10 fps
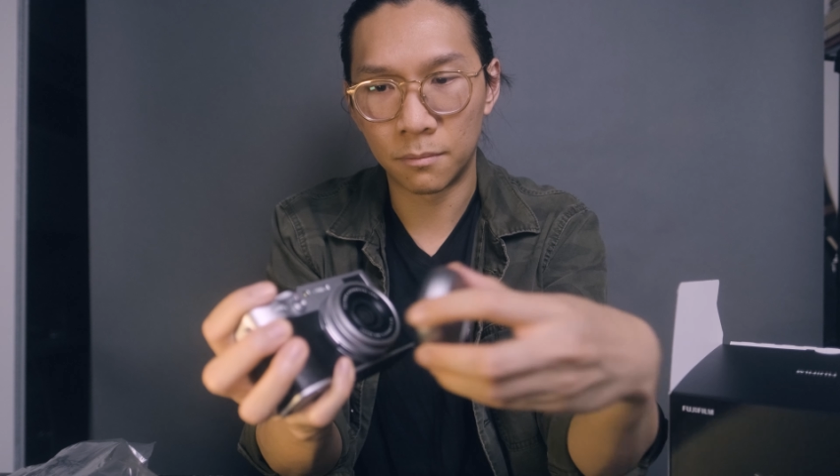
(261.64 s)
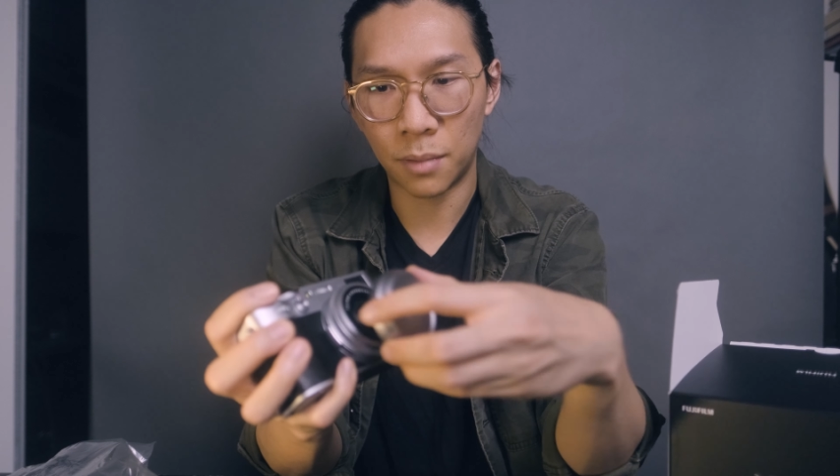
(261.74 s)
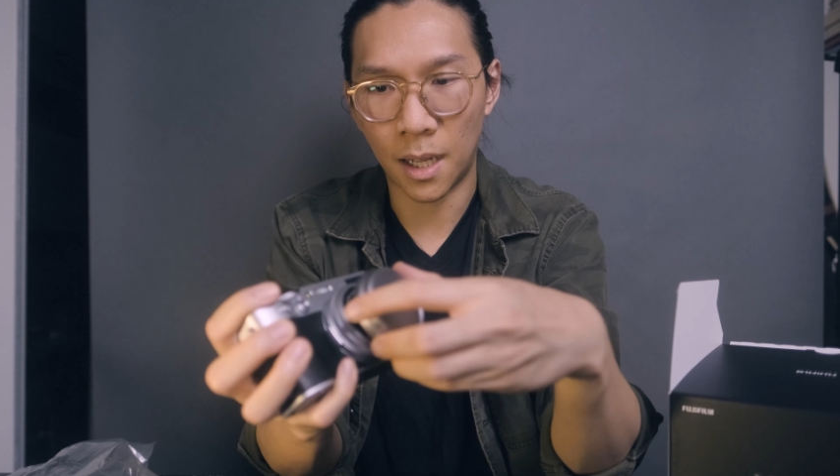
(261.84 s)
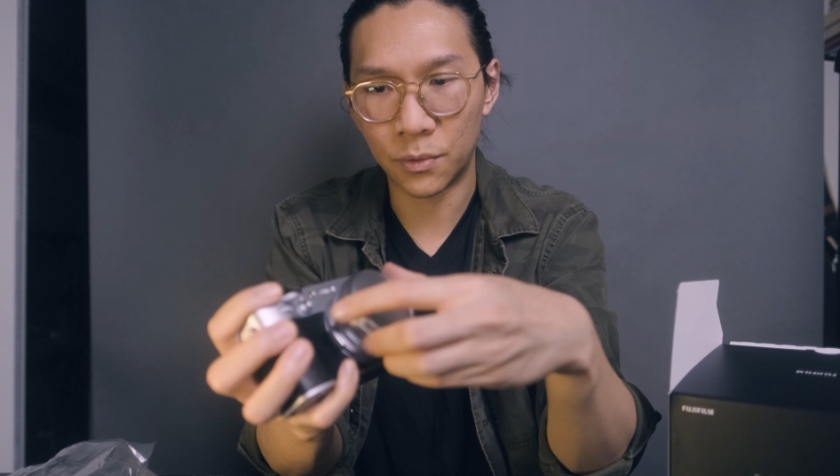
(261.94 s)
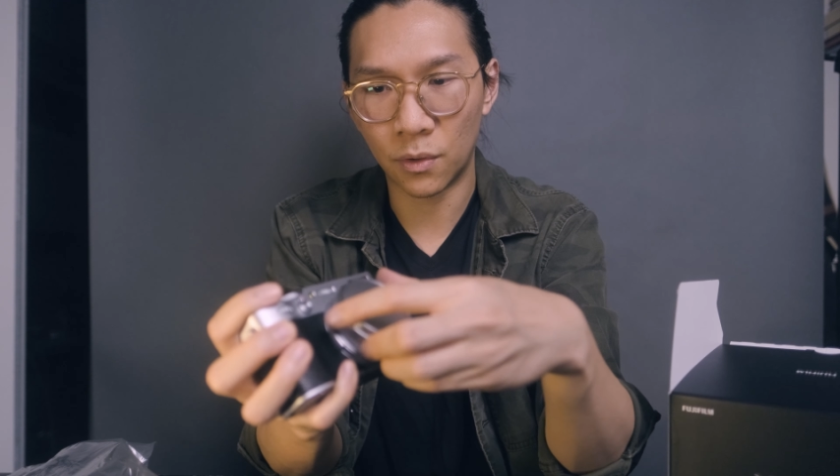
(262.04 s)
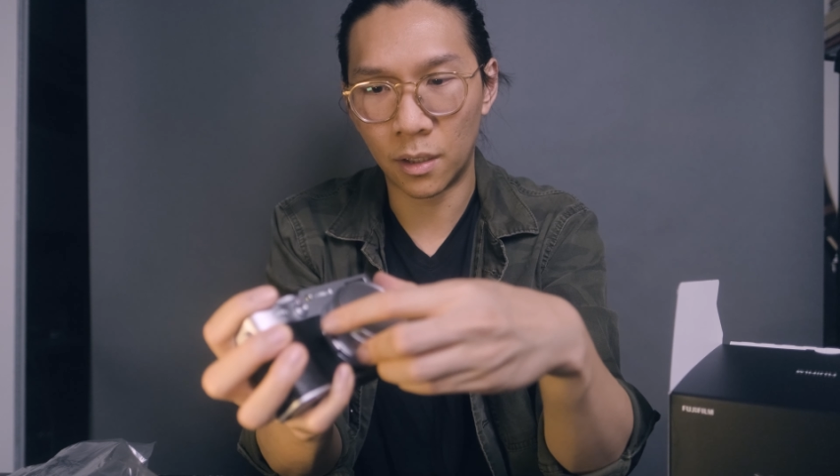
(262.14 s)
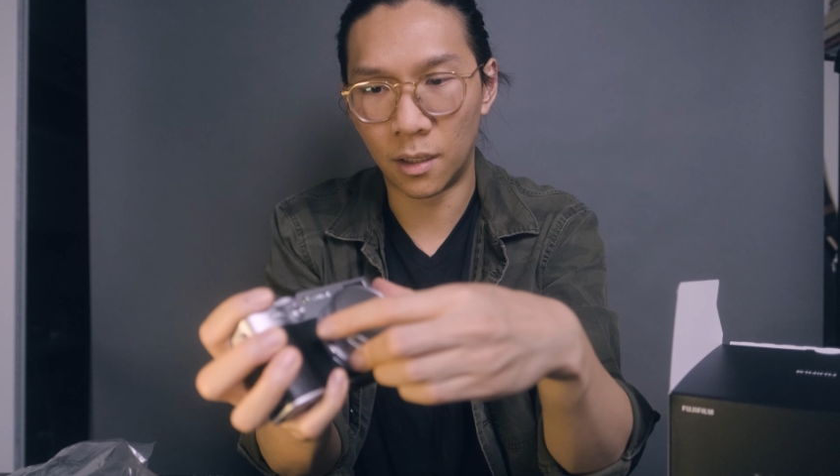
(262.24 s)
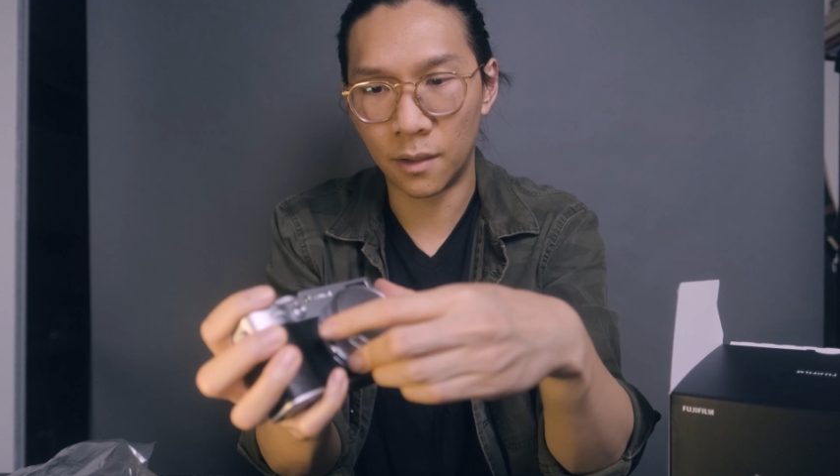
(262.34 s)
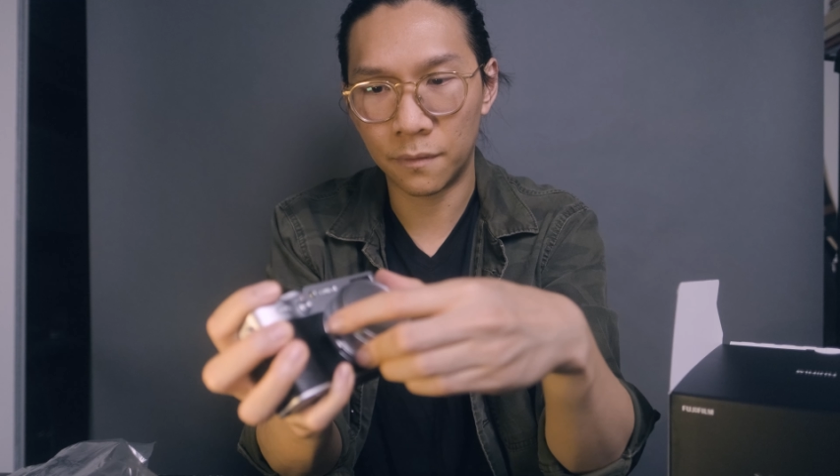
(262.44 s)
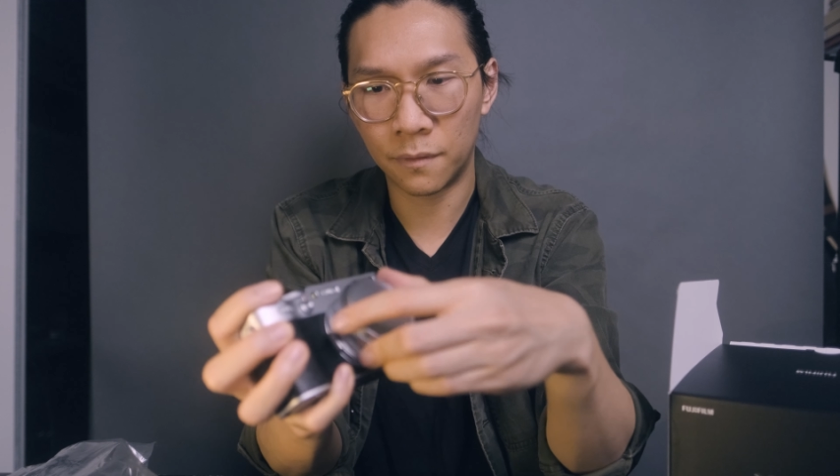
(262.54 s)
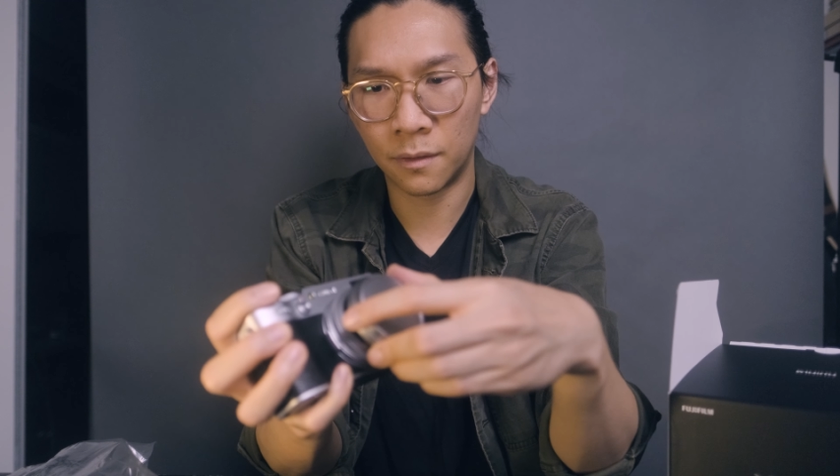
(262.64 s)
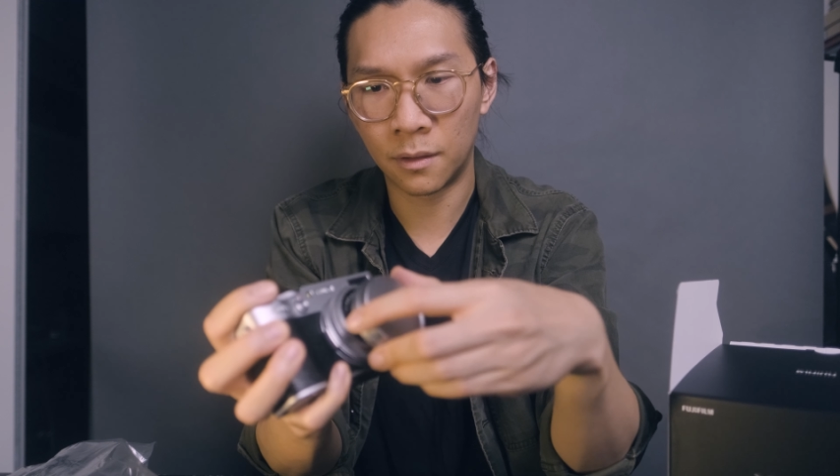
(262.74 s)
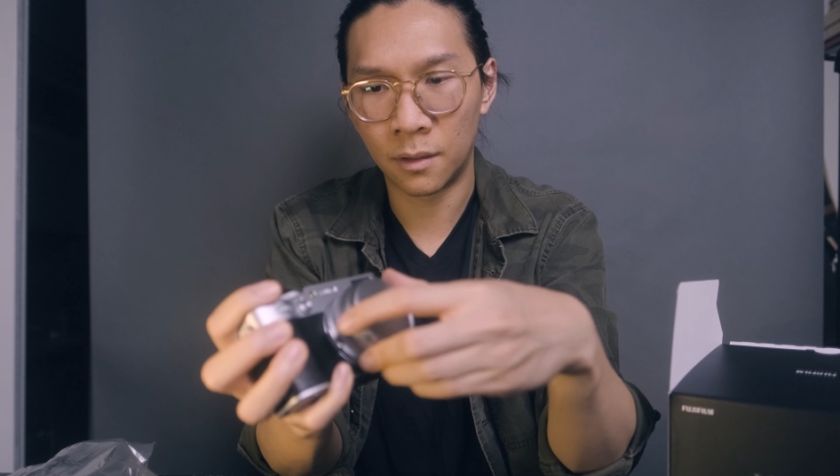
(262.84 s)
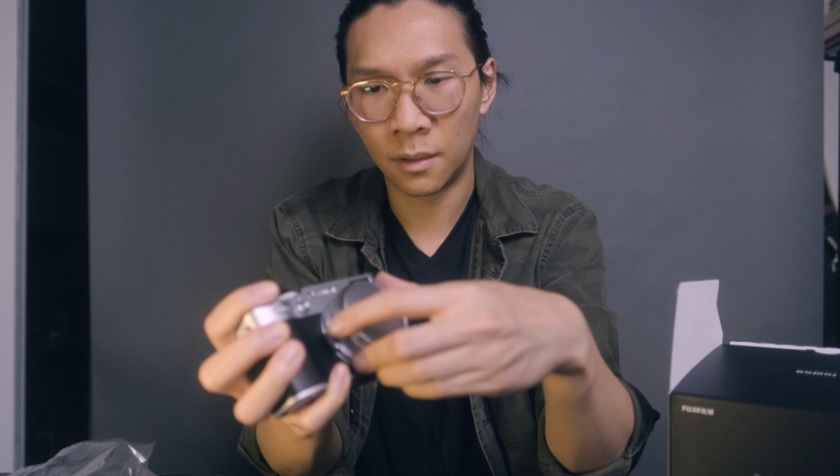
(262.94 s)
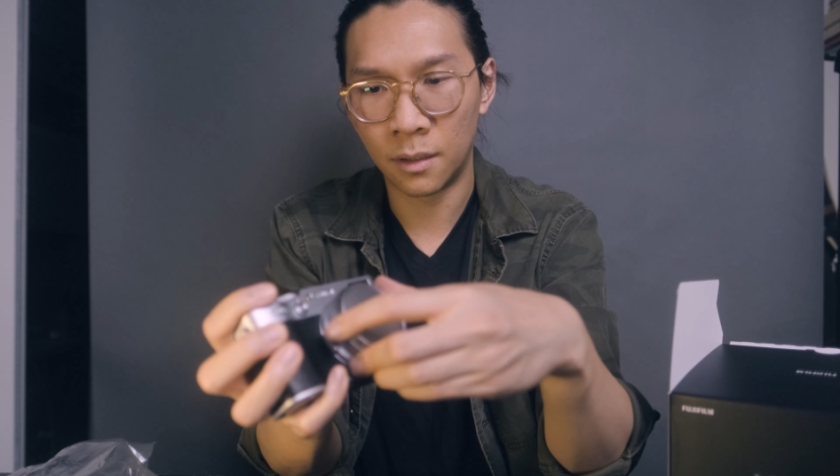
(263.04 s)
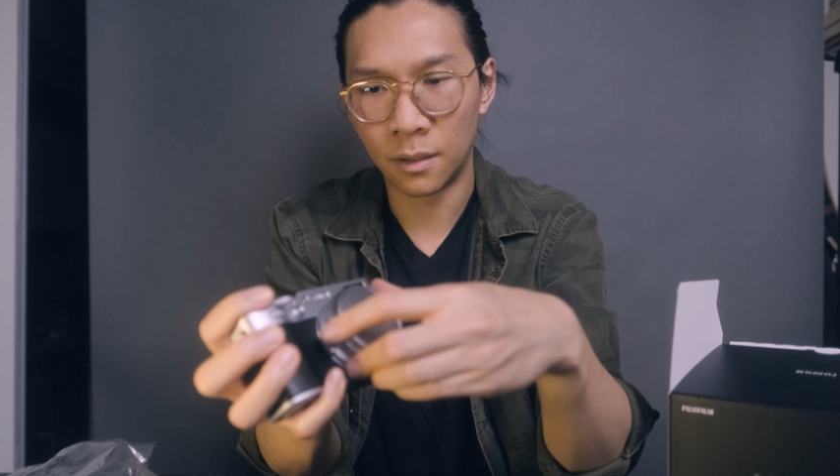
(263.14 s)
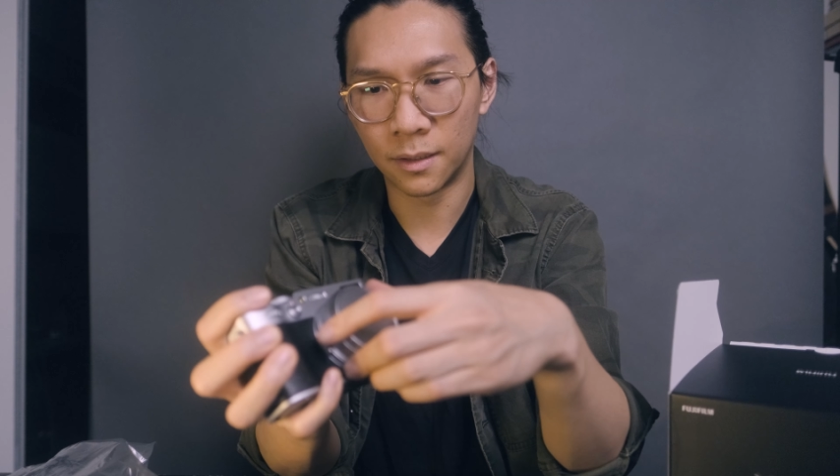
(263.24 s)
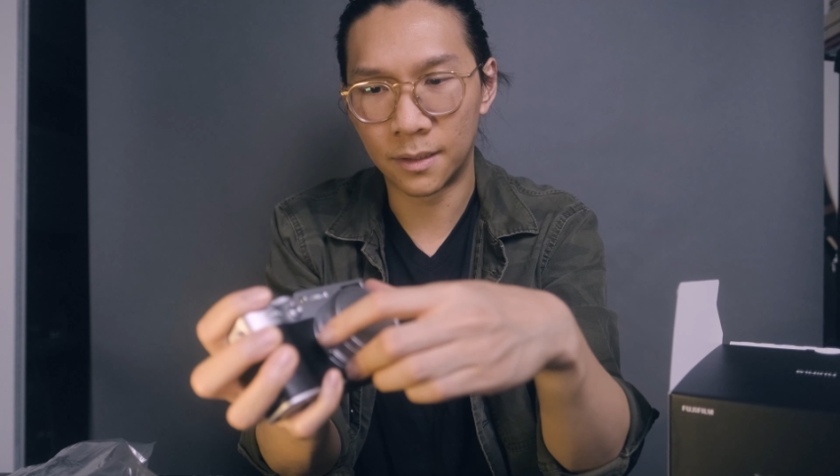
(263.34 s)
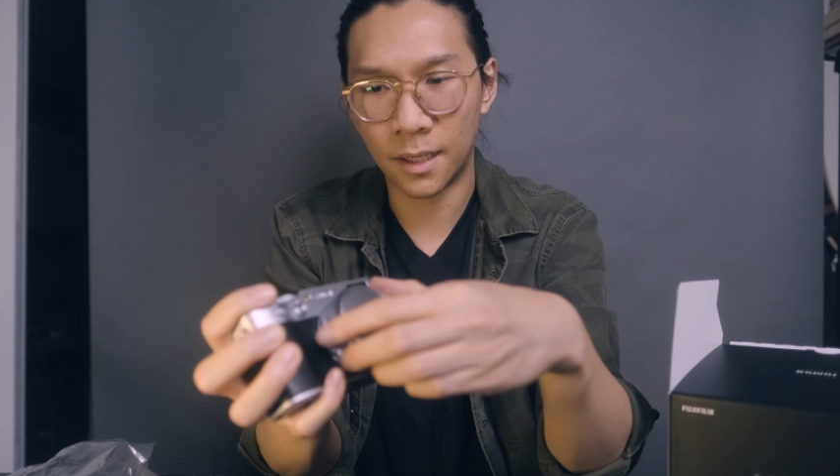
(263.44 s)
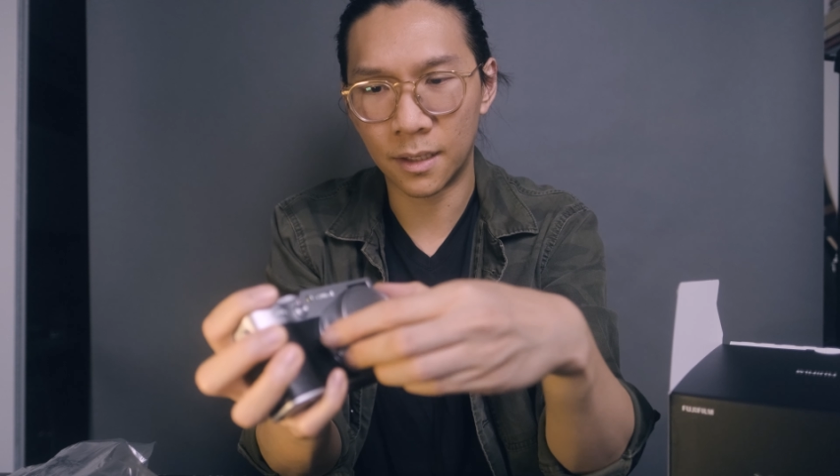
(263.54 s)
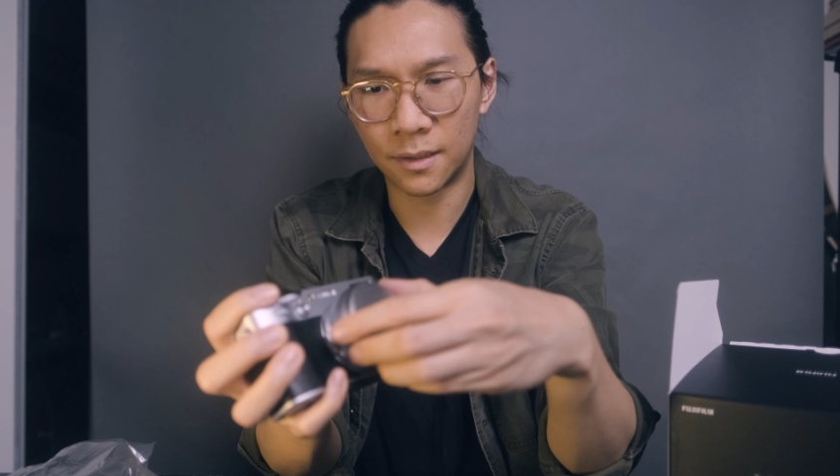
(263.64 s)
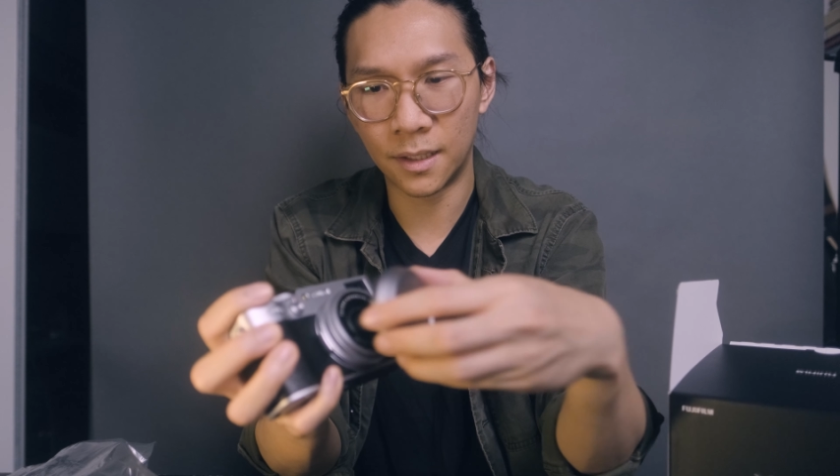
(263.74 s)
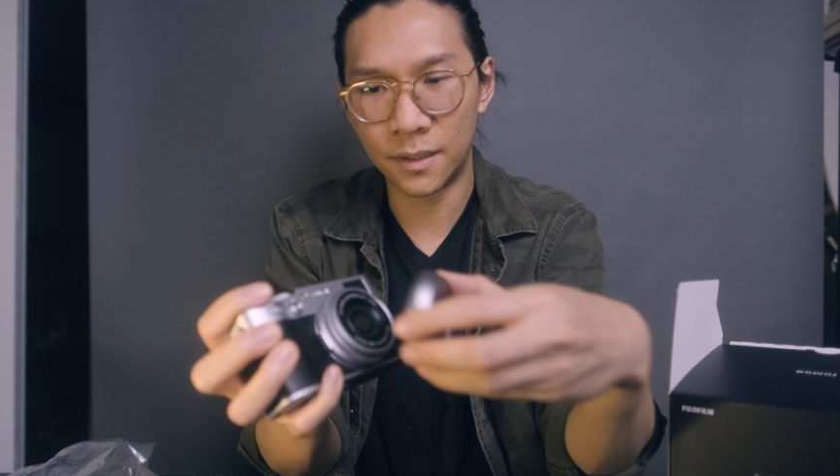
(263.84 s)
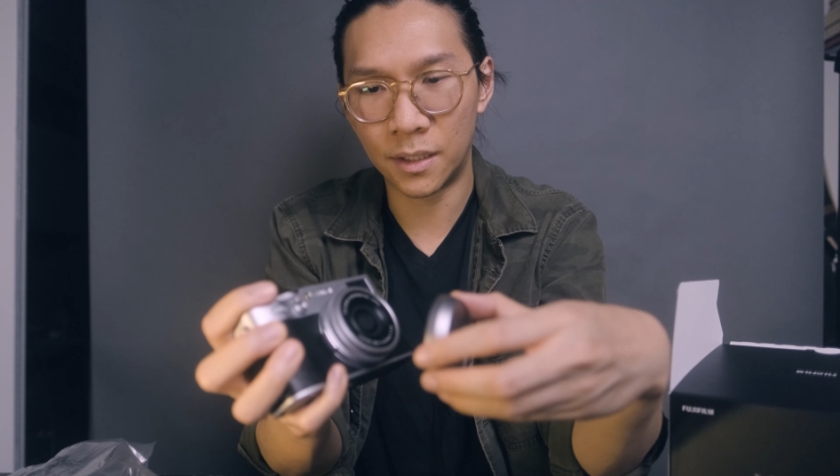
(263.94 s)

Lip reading: pops right off. It kind of sits